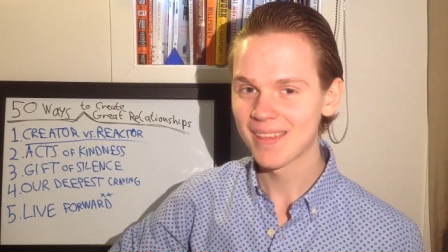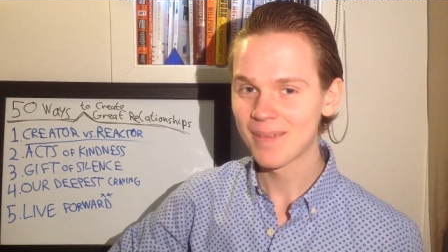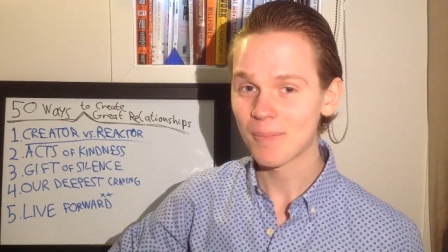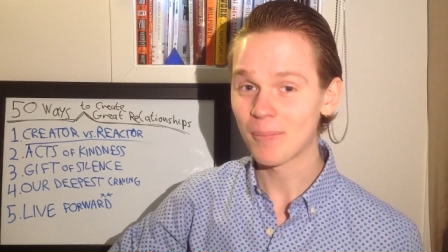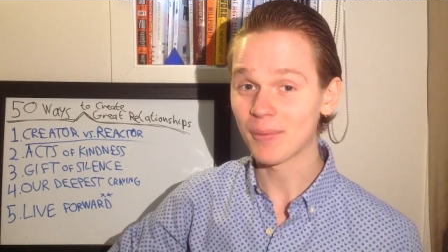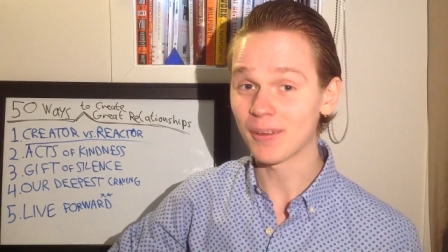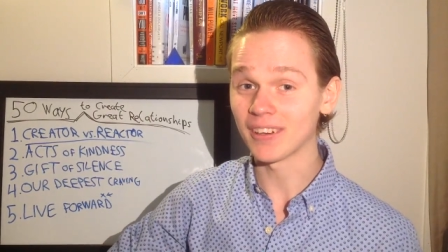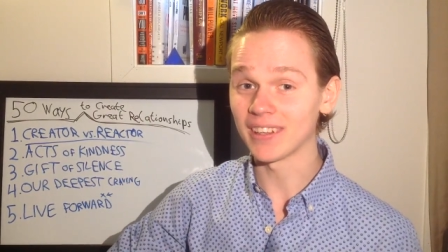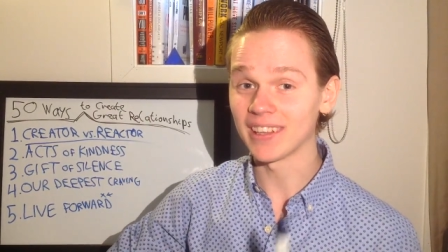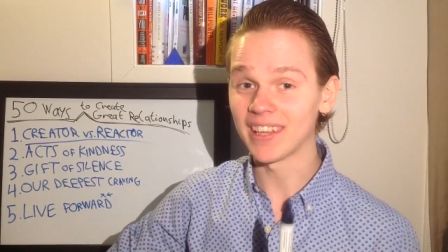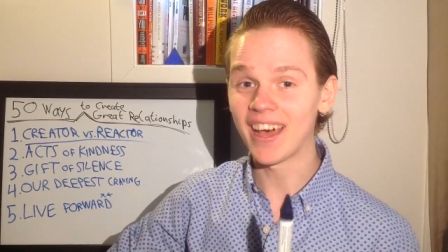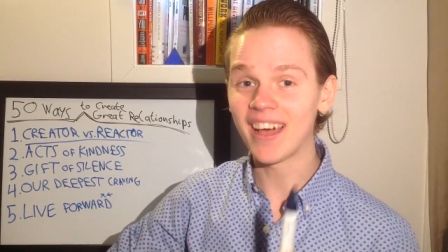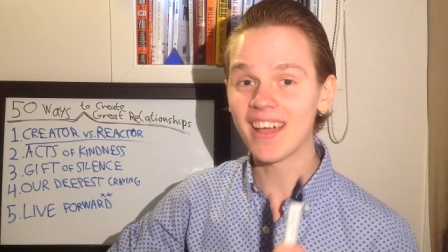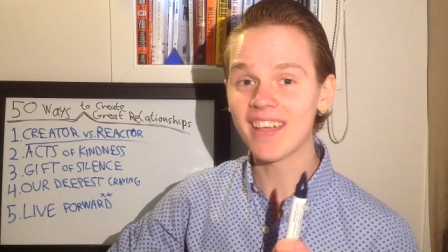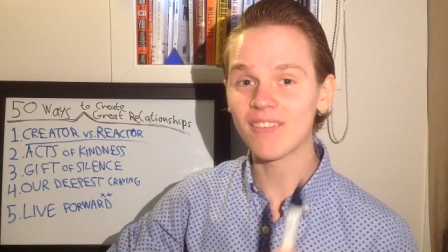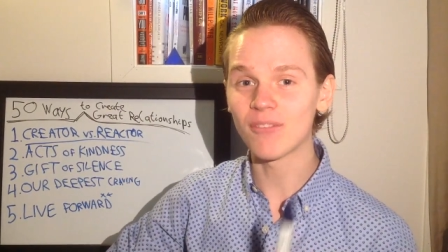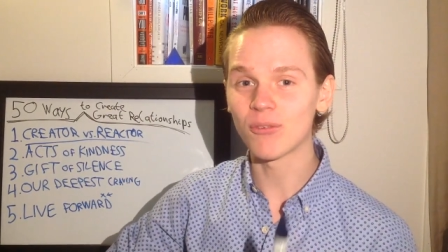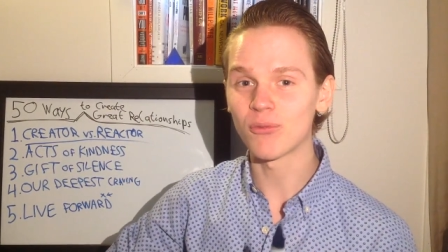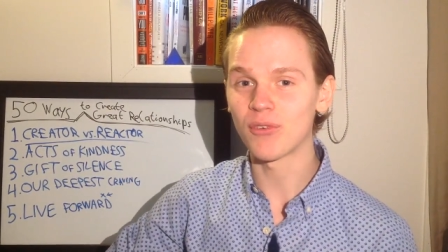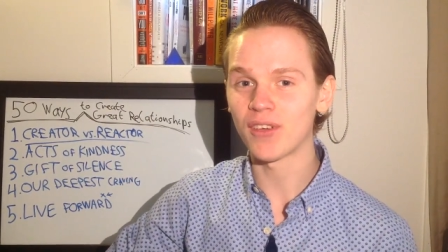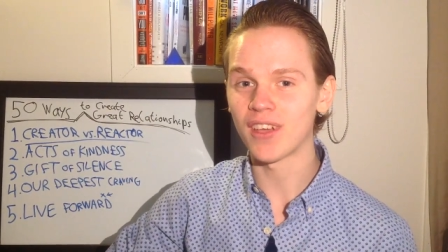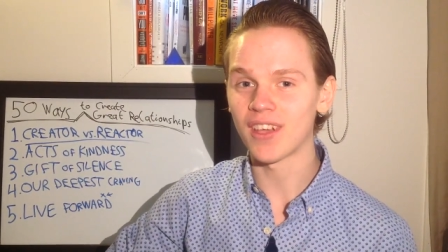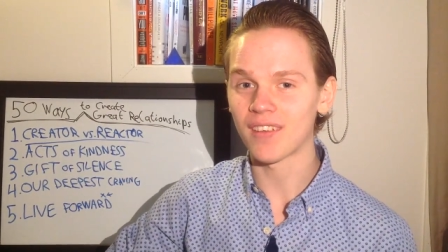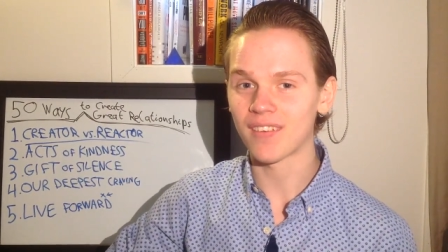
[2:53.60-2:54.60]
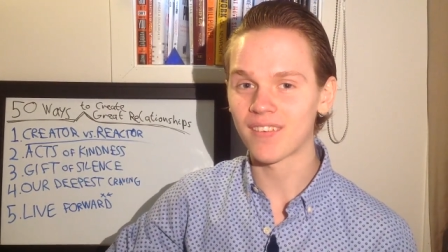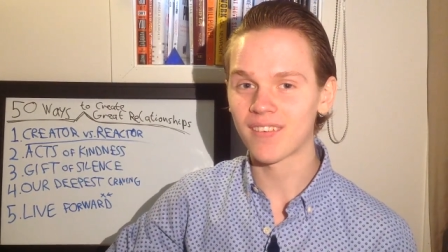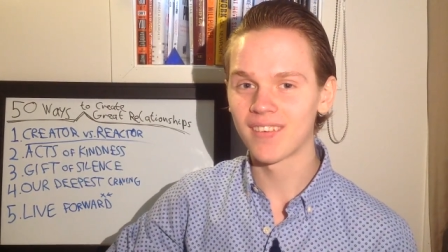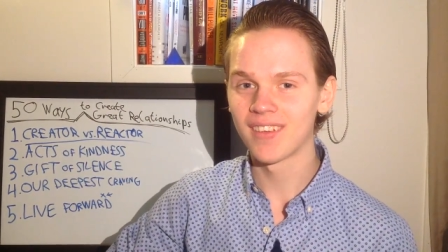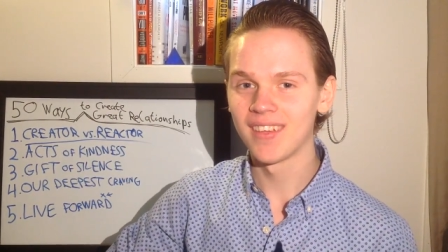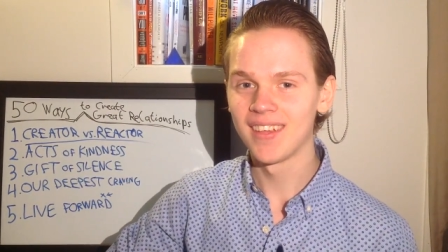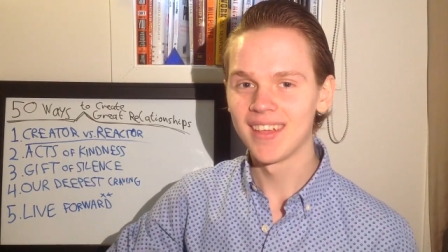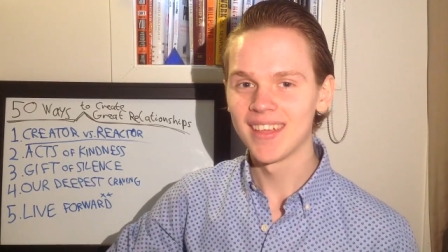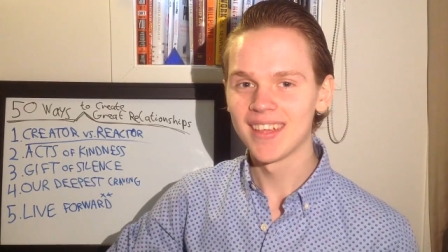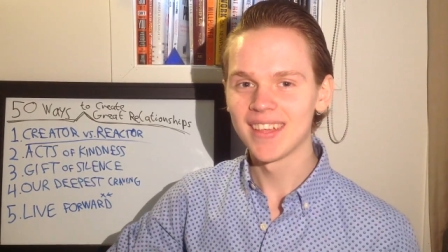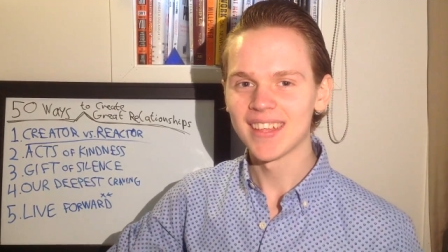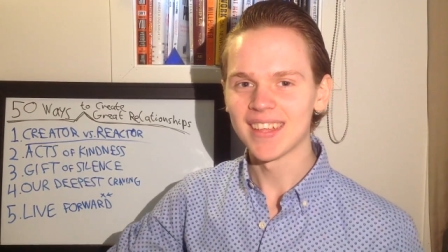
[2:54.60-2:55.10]
But a live fish,
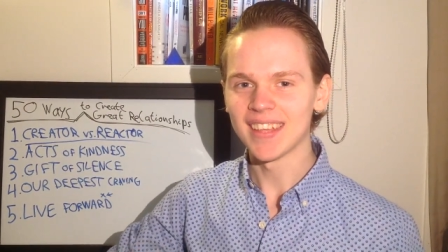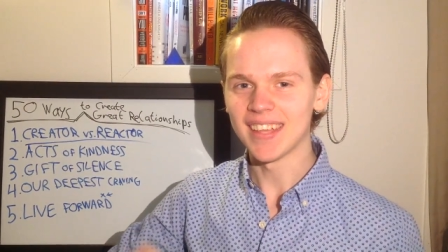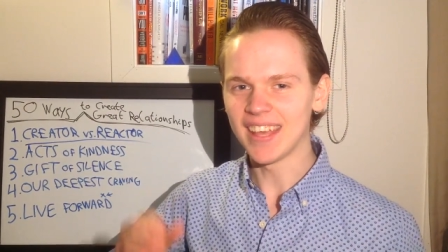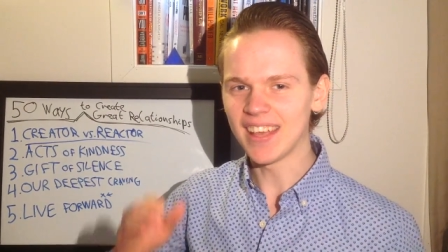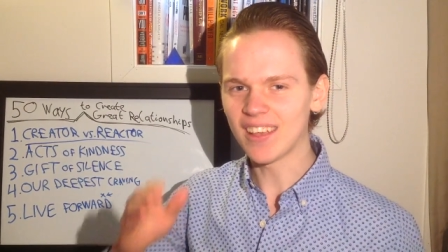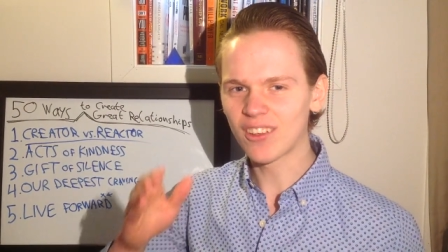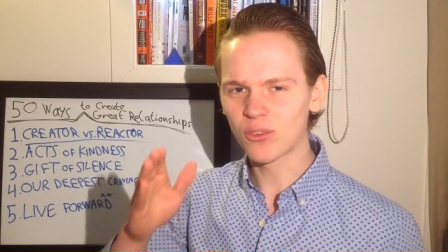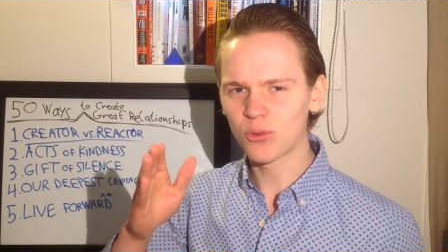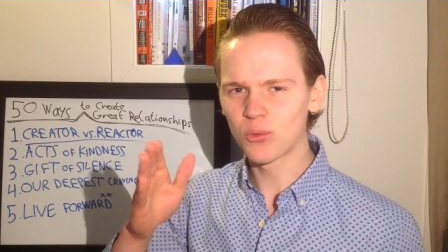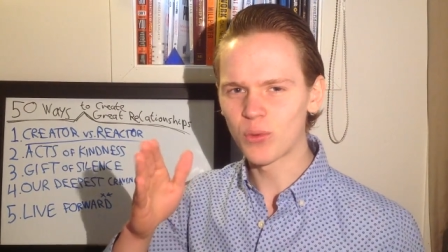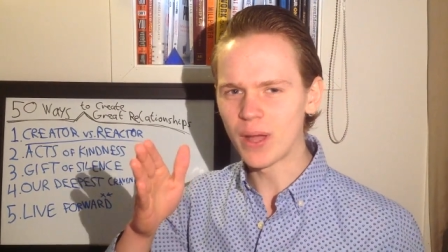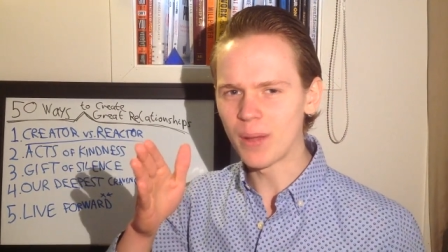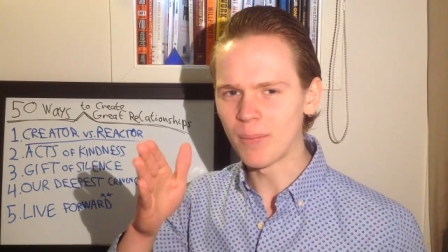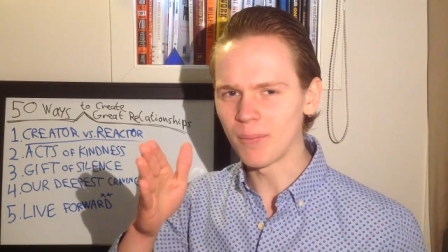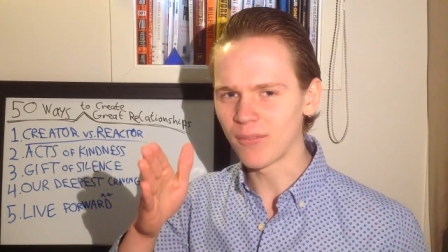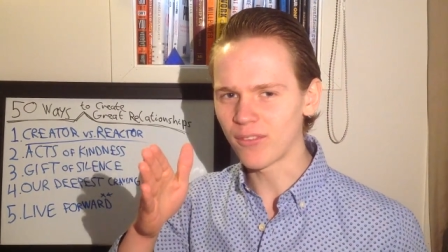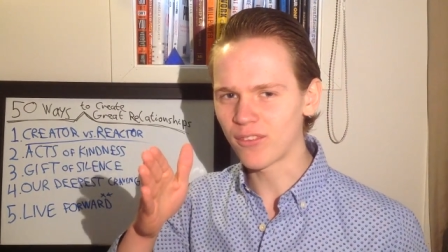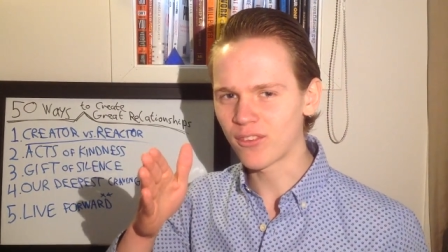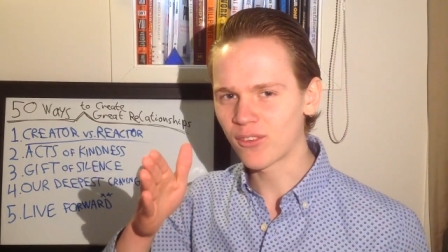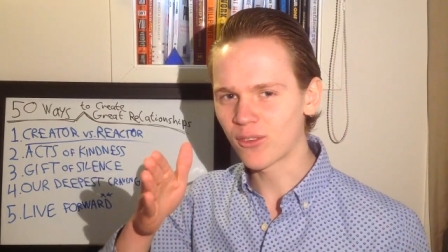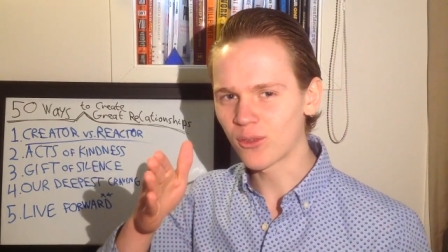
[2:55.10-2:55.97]
he swims